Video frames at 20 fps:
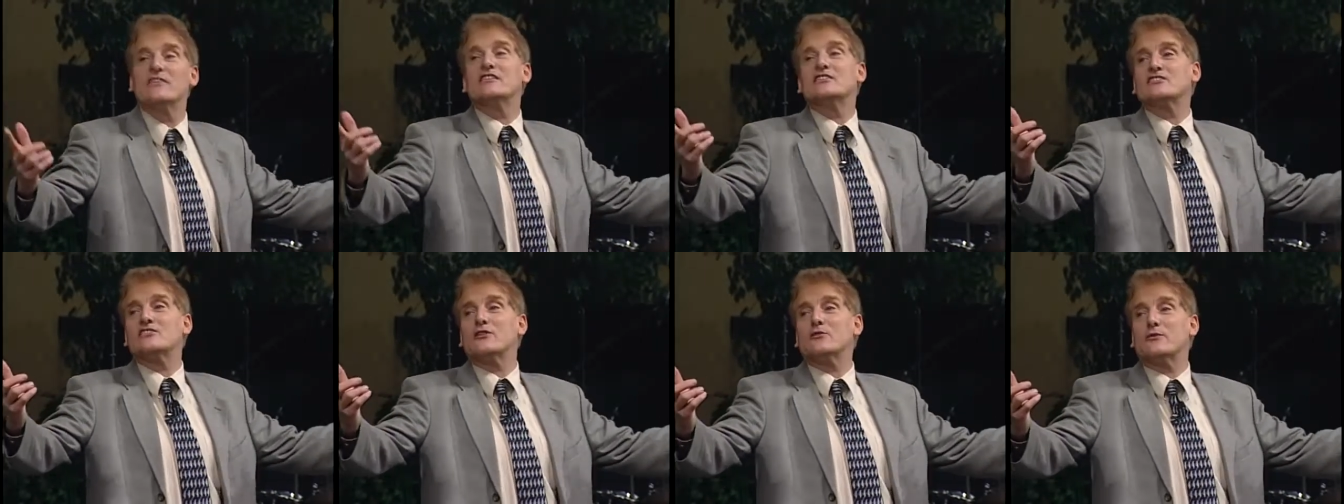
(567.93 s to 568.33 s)

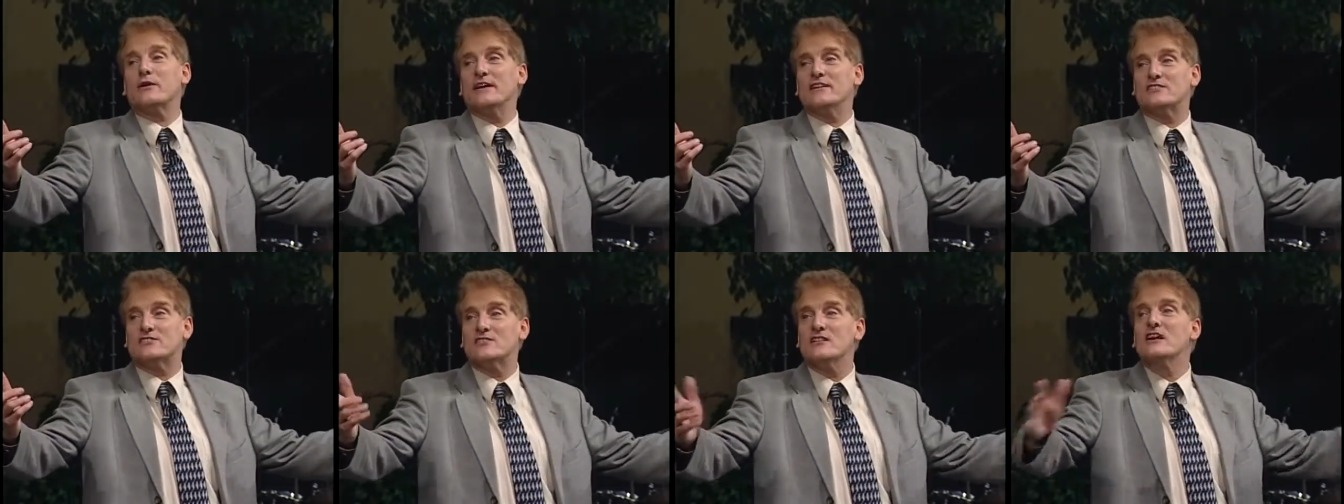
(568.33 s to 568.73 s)
and this is the
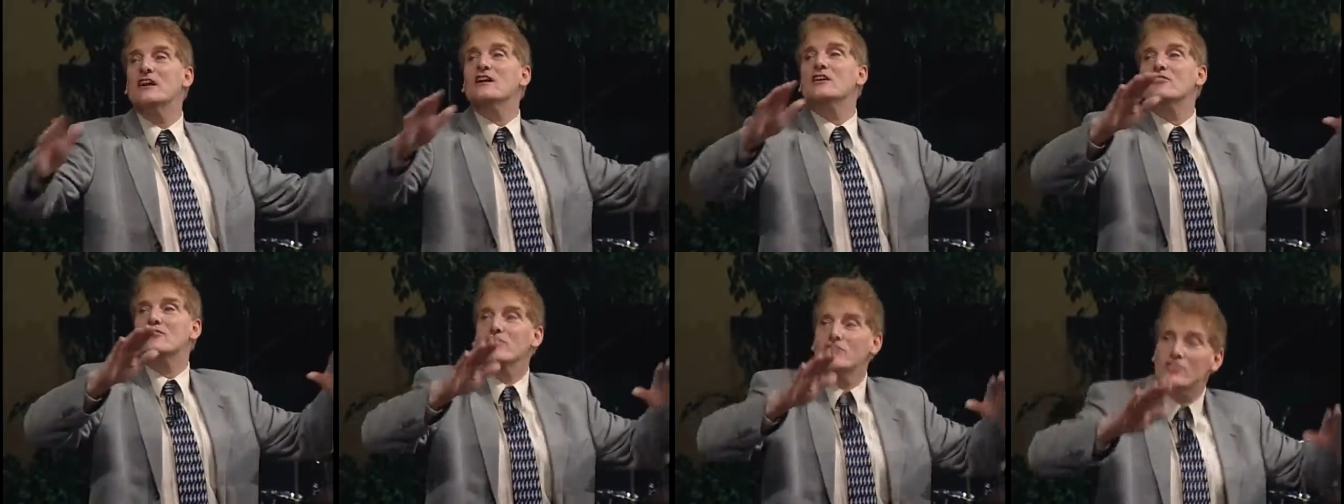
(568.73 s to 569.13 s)
reason
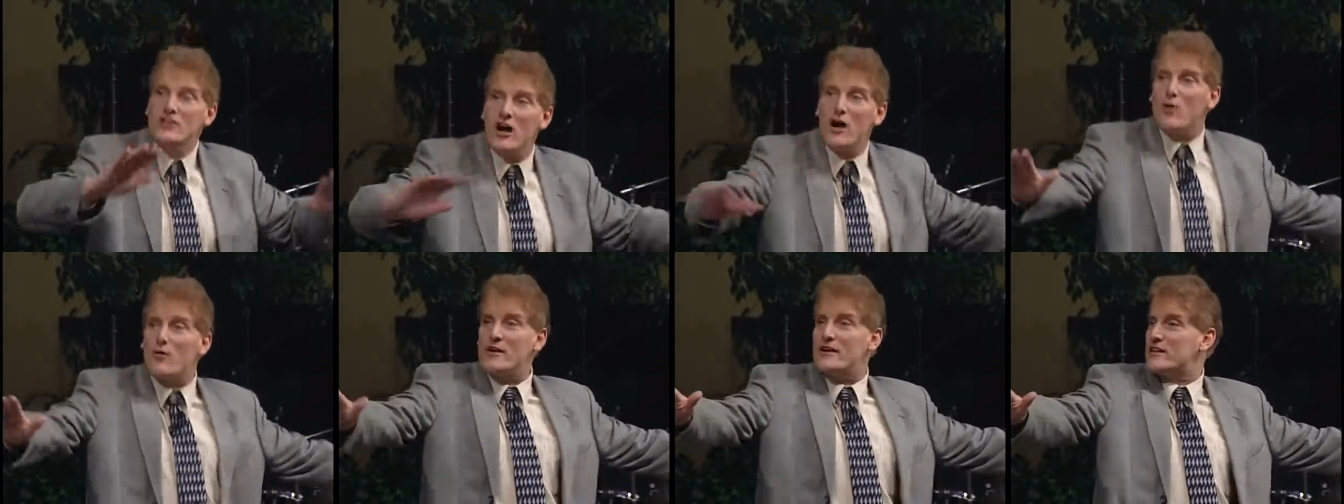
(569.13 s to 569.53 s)

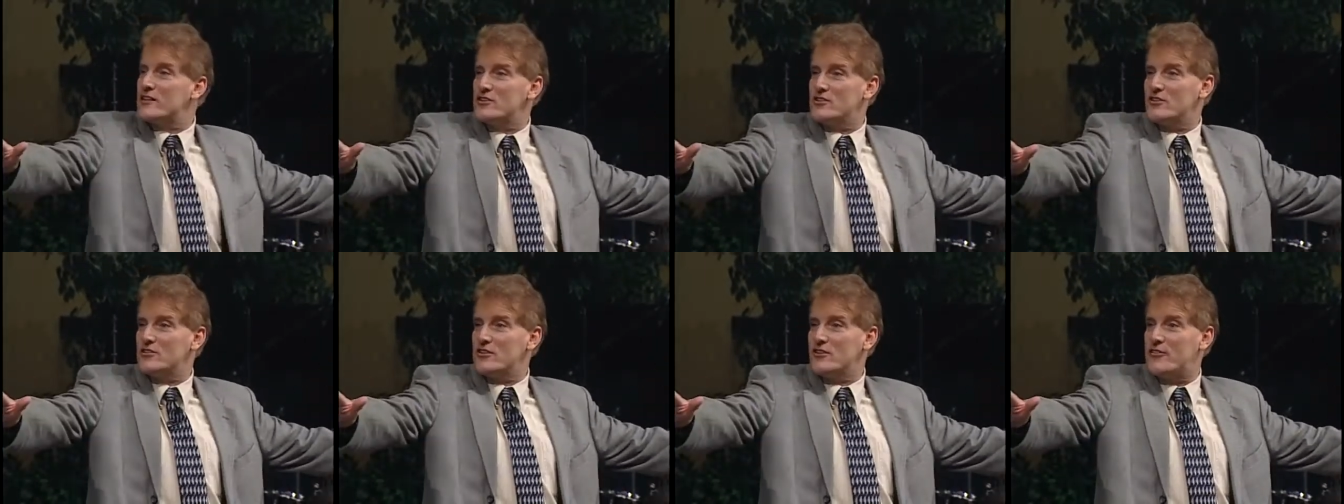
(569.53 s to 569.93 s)
no one
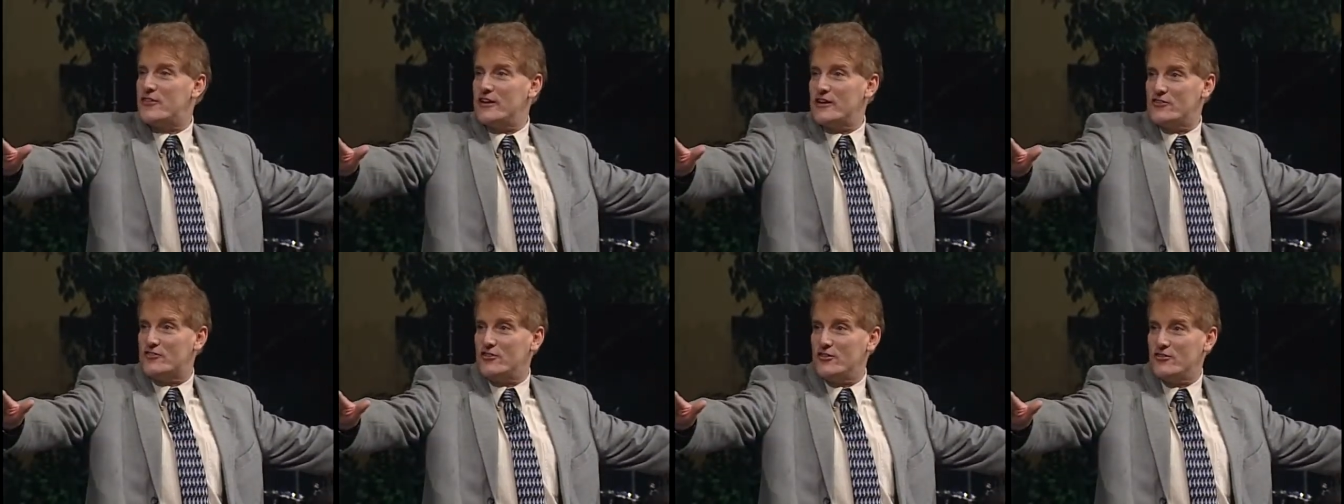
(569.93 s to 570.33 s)
can do the
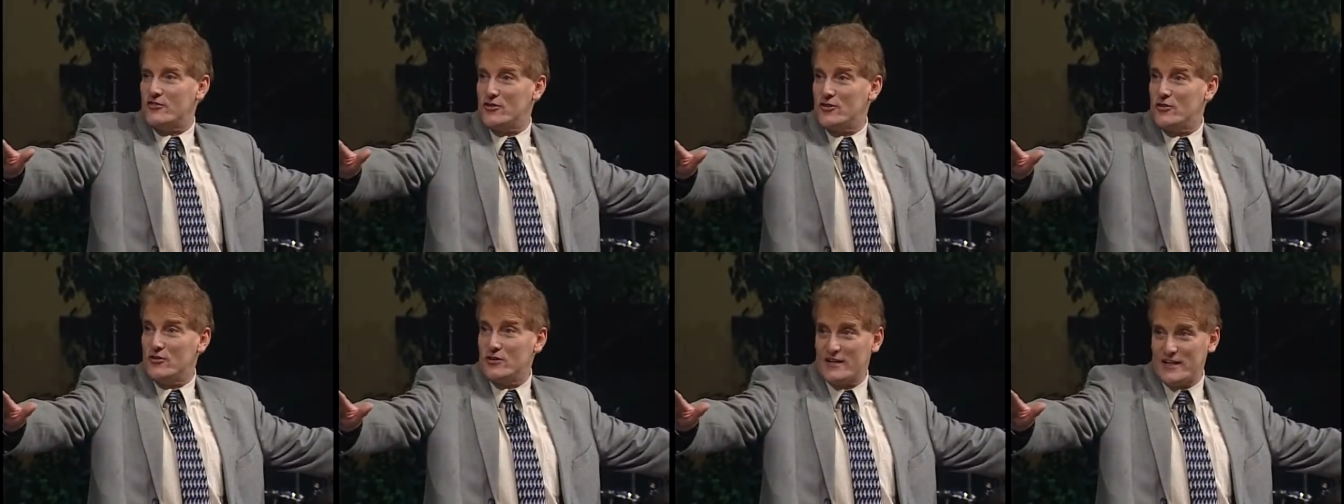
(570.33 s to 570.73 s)
things you
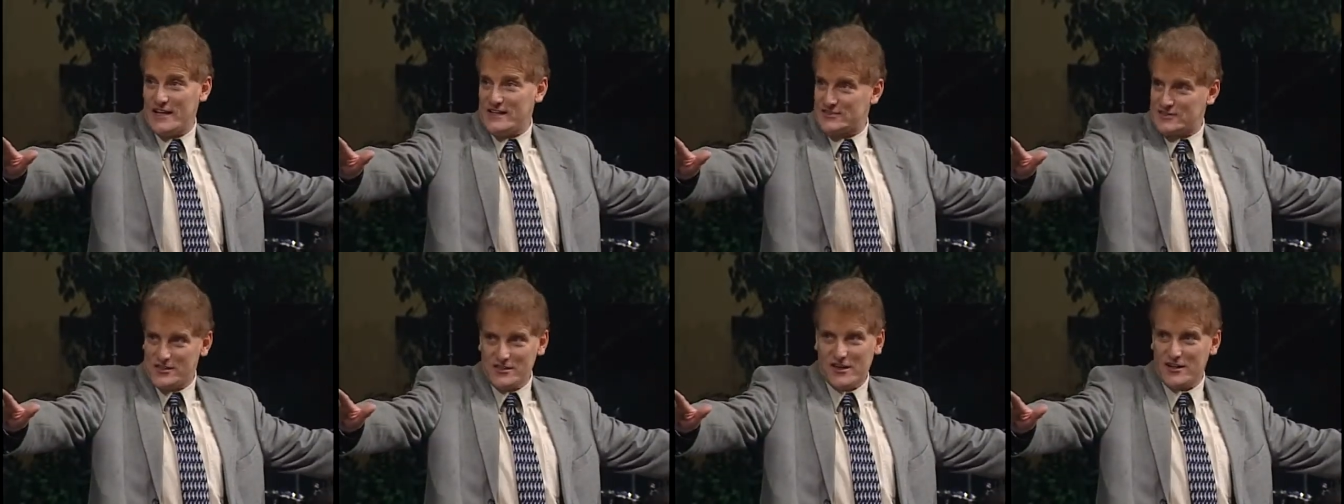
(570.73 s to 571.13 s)
do
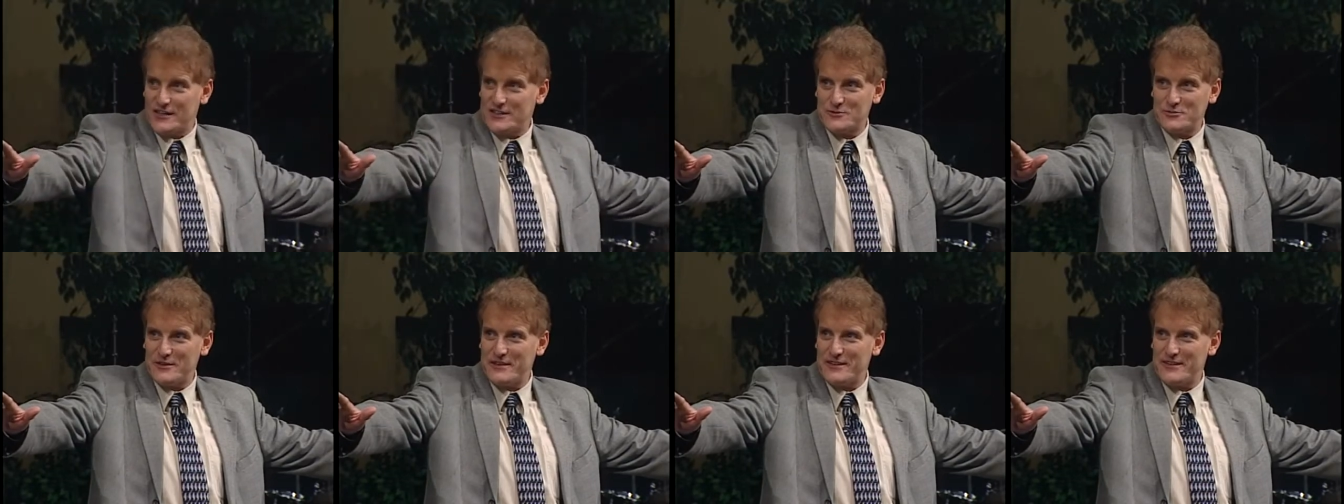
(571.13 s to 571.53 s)
unless
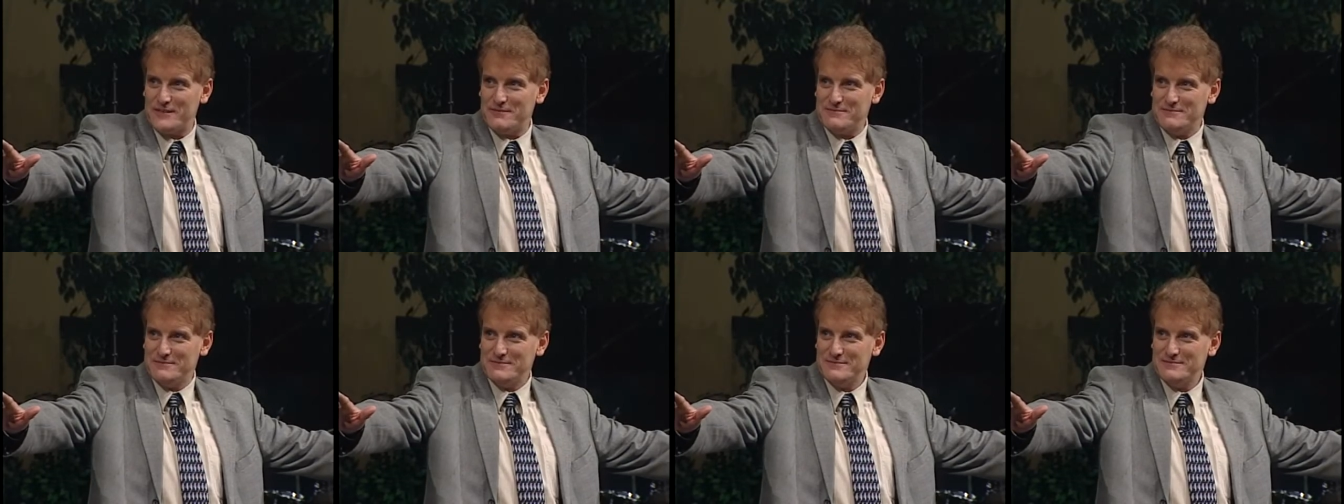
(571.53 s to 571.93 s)
God is with
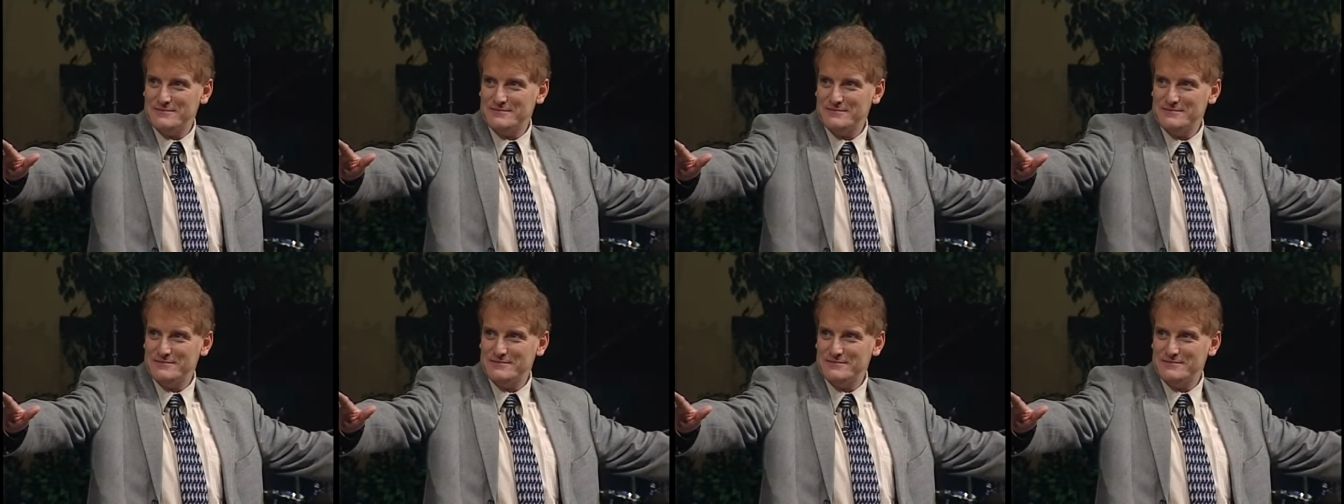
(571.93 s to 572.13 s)
him.